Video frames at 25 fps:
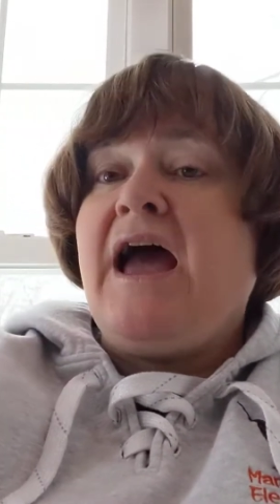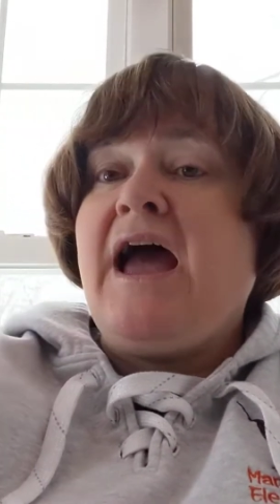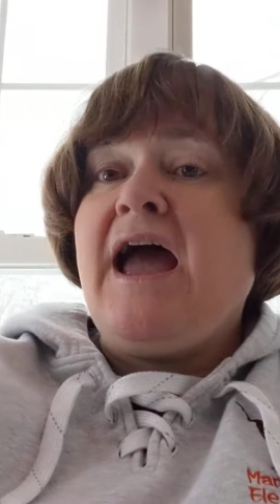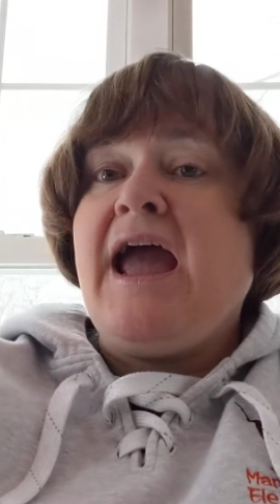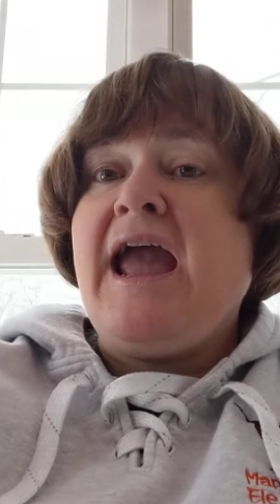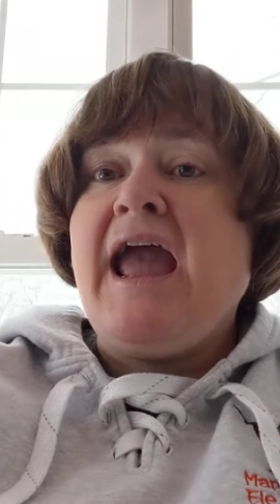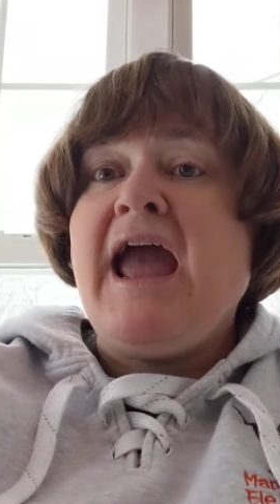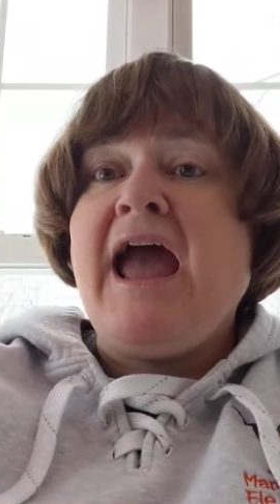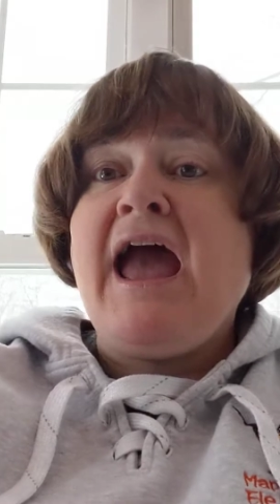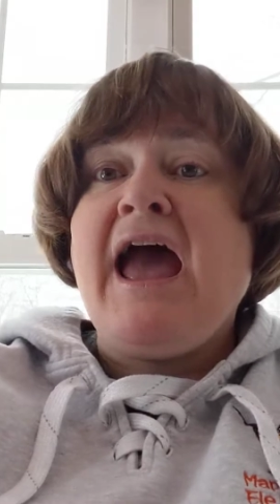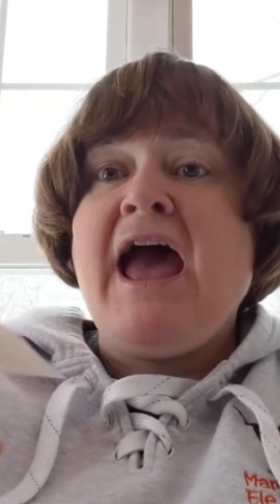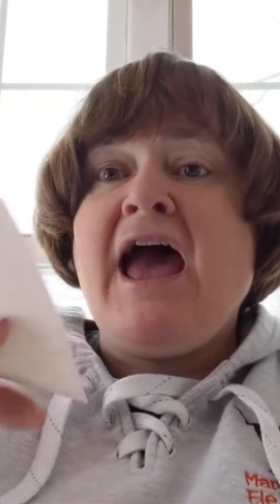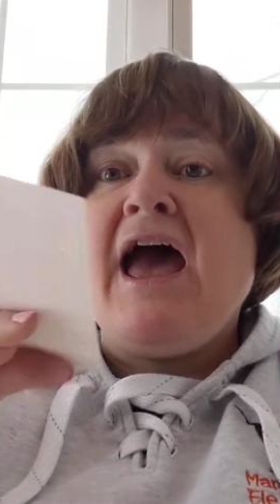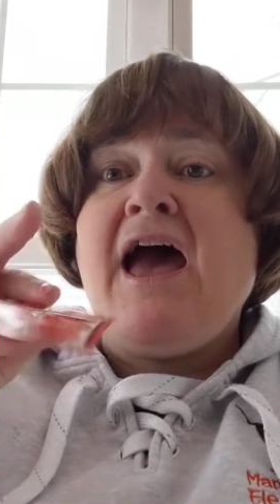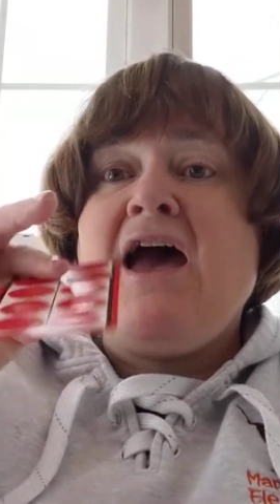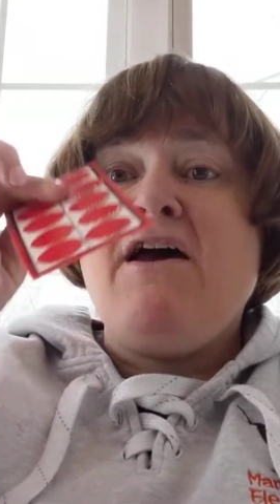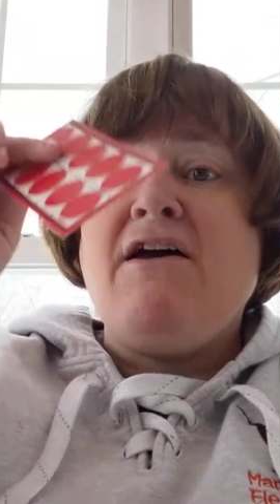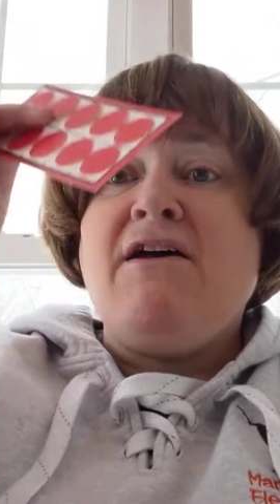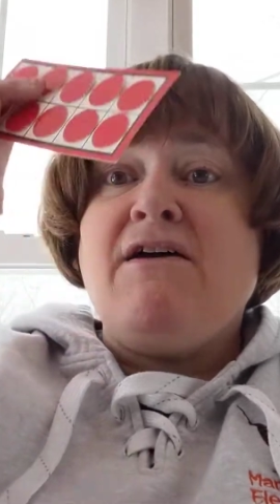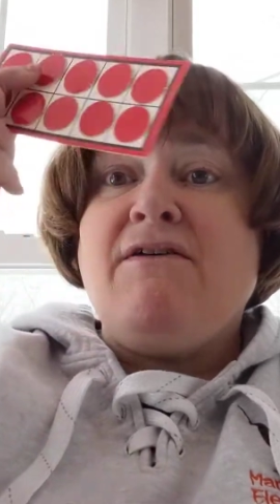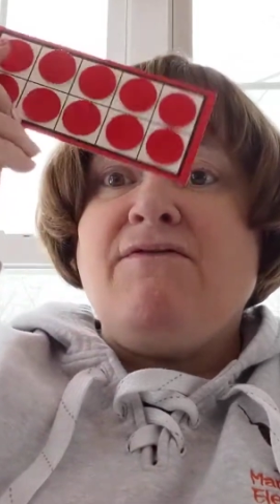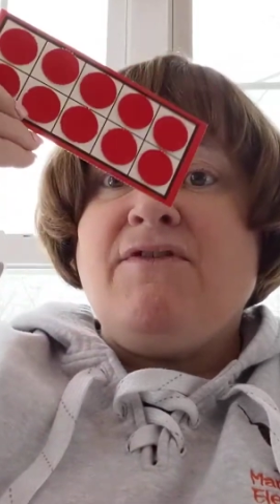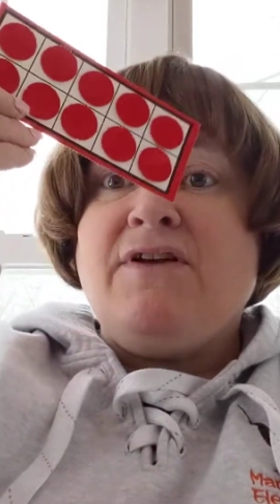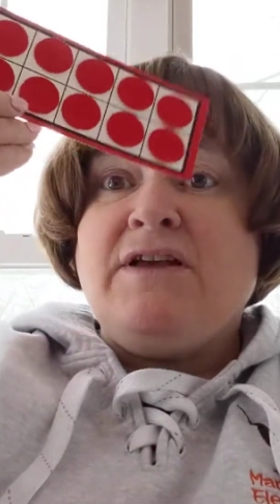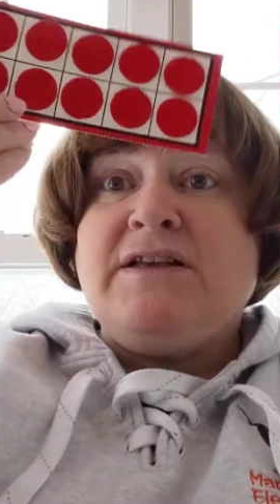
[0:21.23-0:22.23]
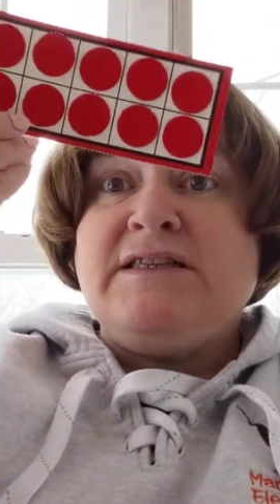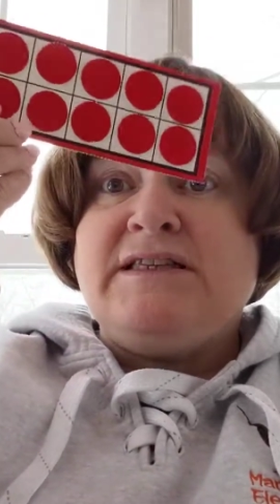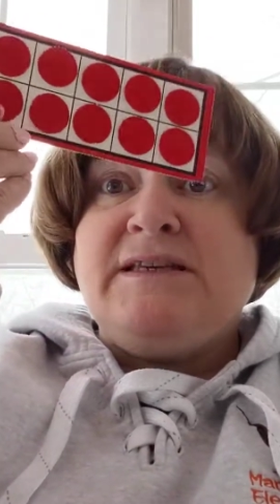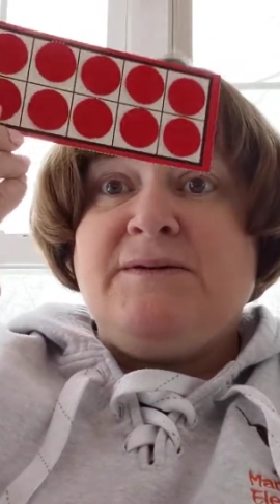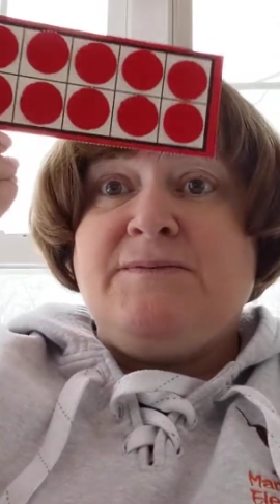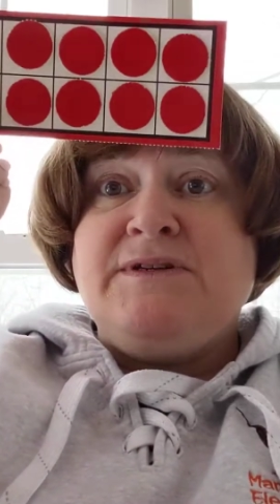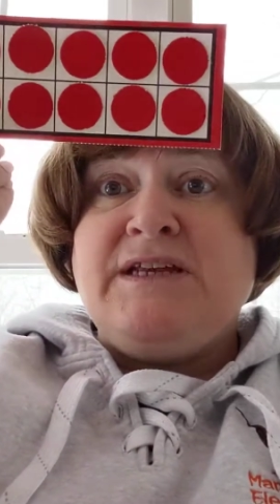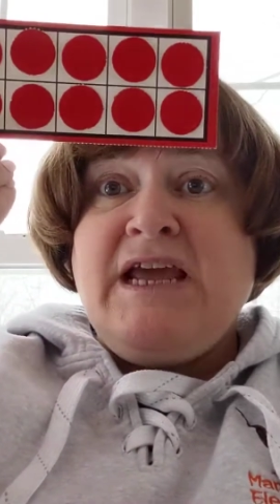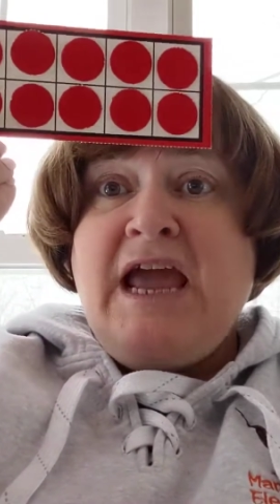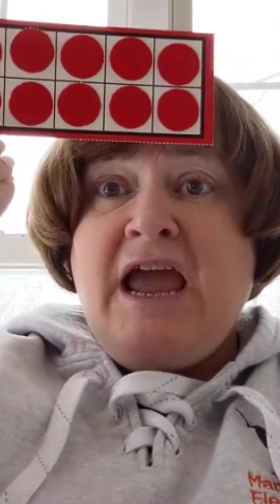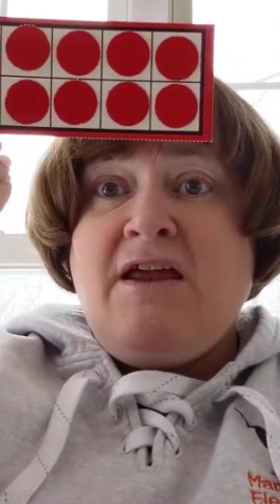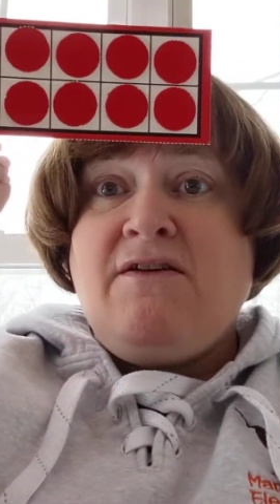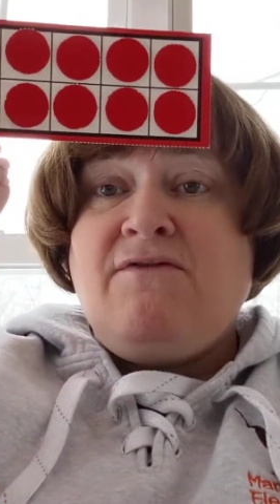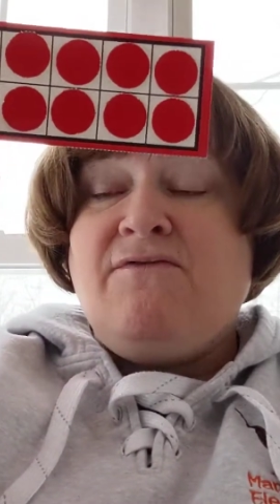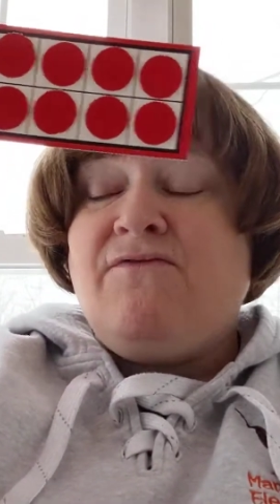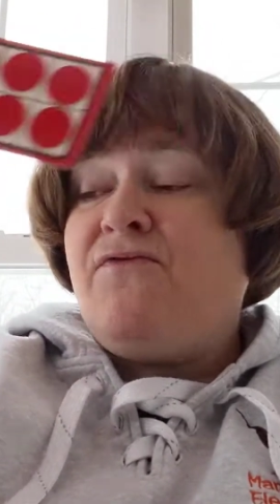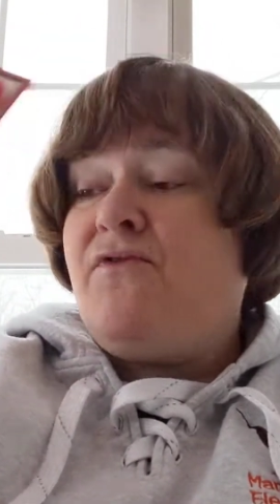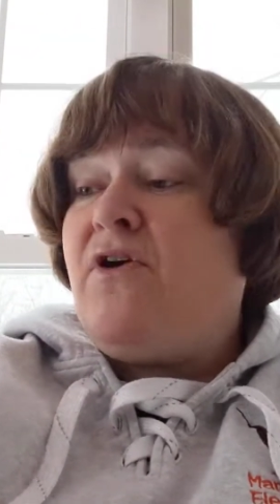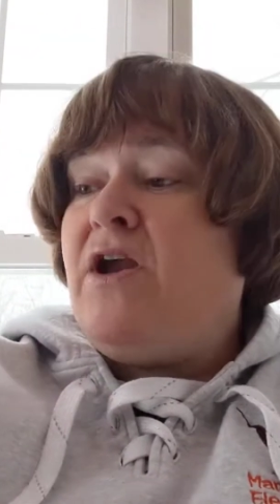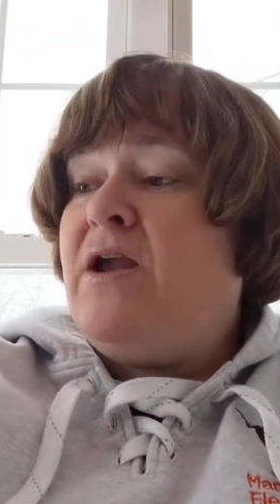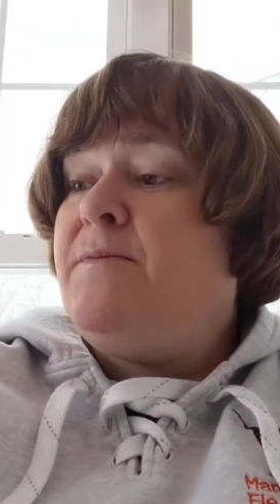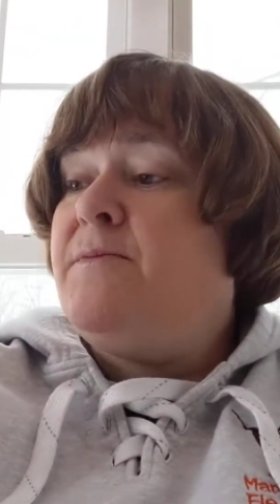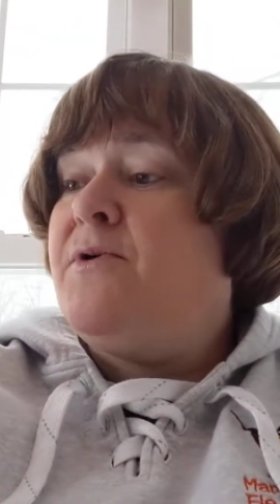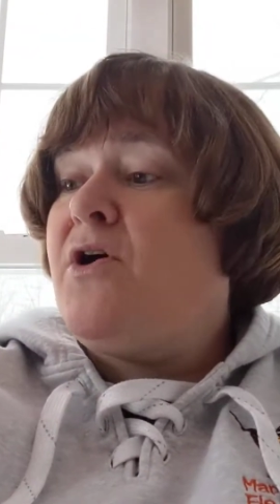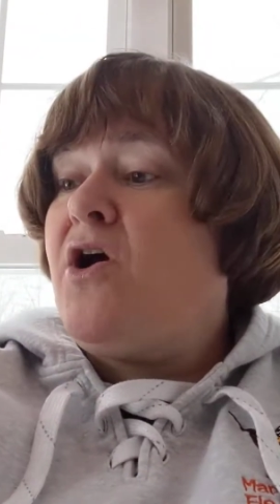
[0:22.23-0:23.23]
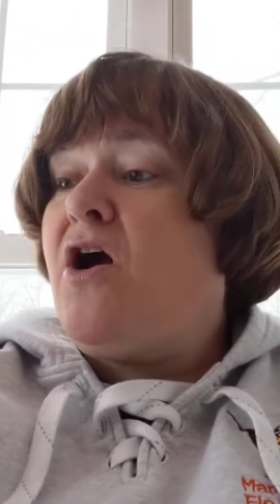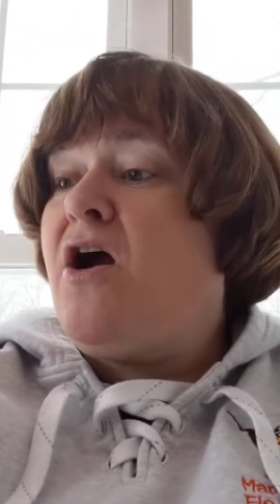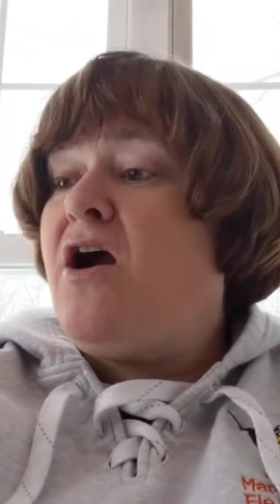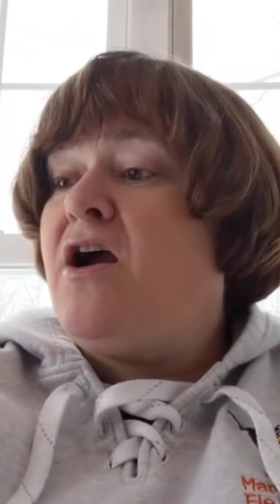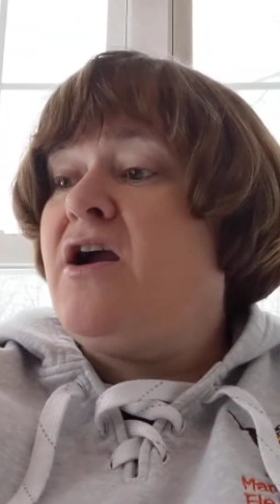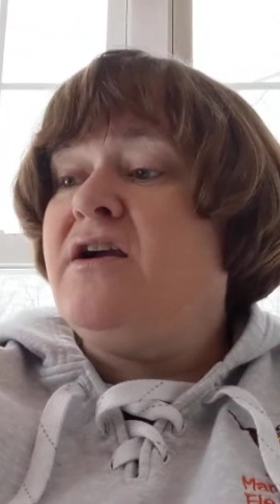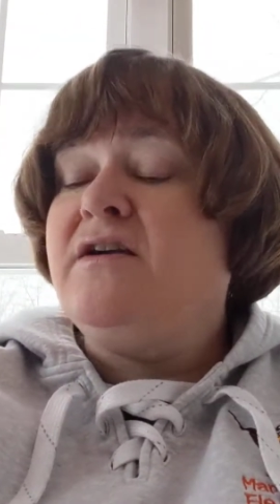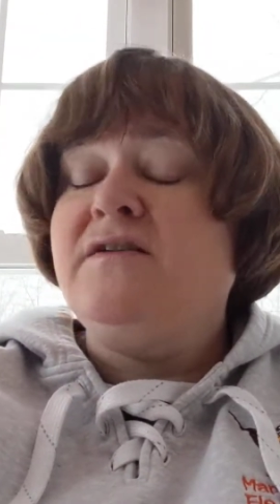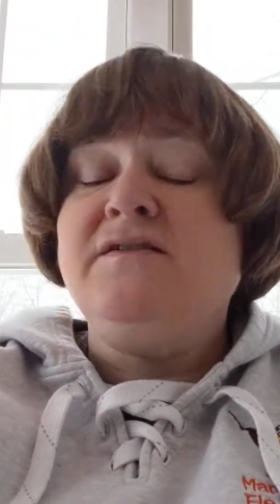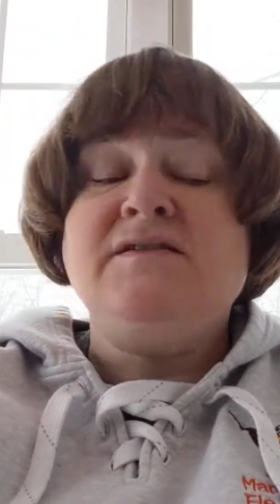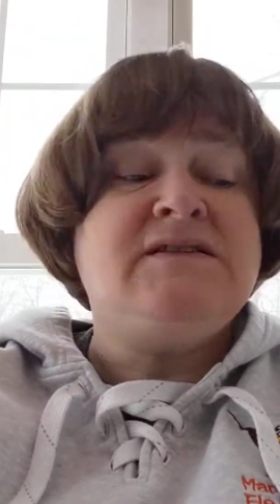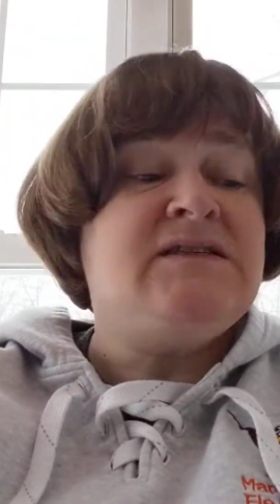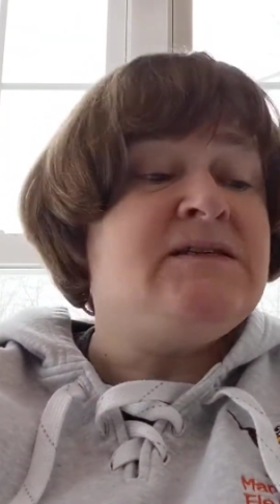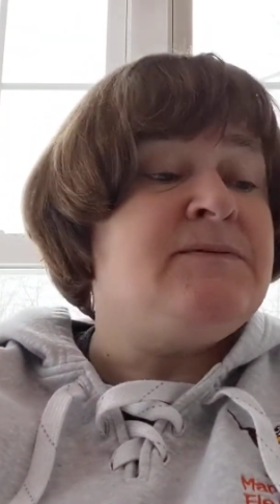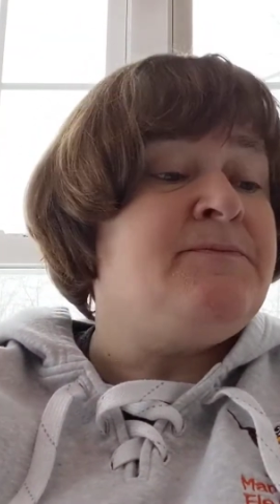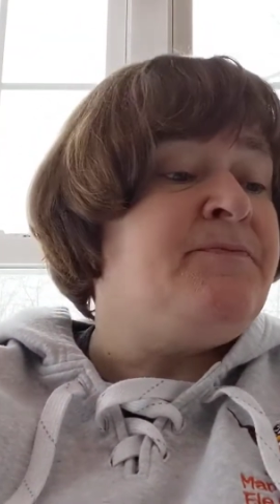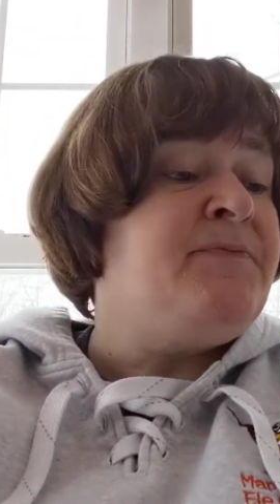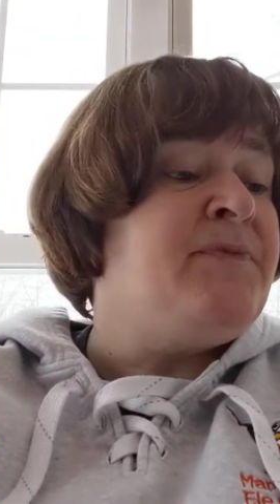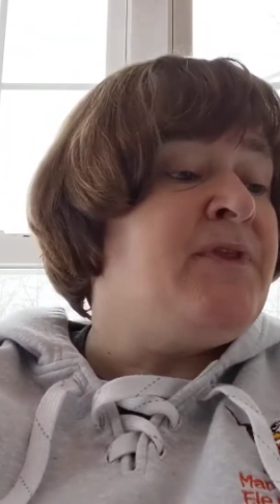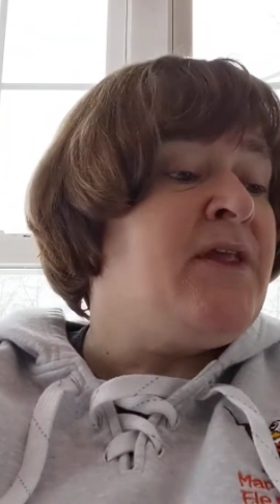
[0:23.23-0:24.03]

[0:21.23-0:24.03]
I have some 10 frame cards.